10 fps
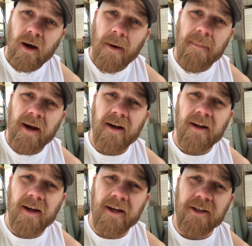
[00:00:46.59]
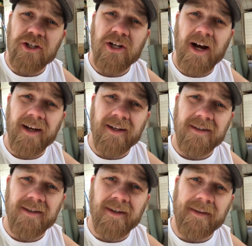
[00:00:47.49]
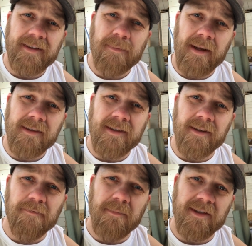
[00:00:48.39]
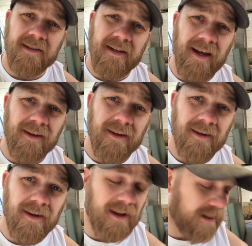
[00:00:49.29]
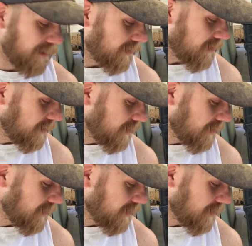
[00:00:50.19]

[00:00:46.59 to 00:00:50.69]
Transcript: I made a giant expensive mistake and